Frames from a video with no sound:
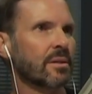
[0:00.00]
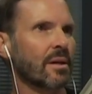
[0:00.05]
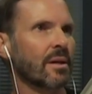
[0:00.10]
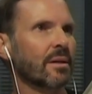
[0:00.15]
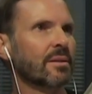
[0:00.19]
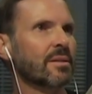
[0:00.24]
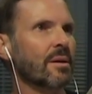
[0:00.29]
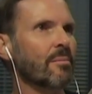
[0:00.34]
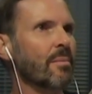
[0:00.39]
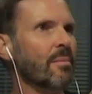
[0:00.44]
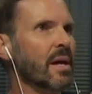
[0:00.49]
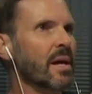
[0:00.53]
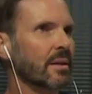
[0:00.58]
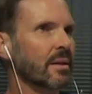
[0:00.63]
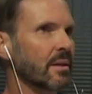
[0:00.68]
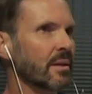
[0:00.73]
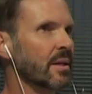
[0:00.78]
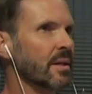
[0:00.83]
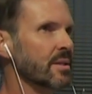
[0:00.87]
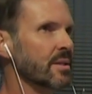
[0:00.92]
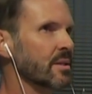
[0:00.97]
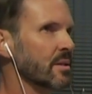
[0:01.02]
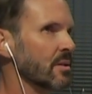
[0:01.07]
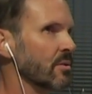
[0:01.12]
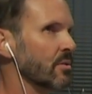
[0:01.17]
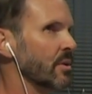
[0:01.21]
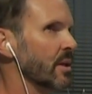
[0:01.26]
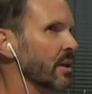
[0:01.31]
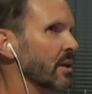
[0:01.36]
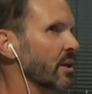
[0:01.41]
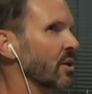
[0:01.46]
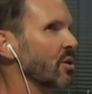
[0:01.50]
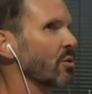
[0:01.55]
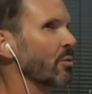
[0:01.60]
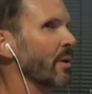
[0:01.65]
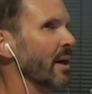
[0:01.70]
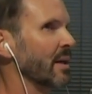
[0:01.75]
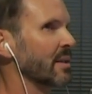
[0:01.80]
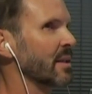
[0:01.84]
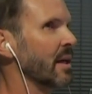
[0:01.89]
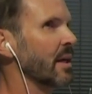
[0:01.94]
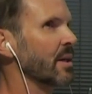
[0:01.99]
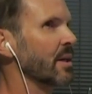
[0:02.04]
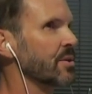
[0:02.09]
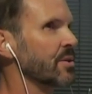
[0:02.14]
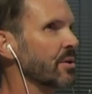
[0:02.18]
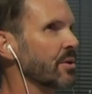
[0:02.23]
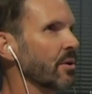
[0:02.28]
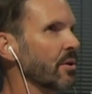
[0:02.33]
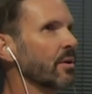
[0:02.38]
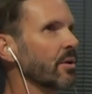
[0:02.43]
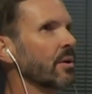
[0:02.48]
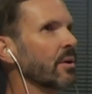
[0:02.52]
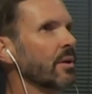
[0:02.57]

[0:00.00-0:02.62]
To make this, to get a correct answer.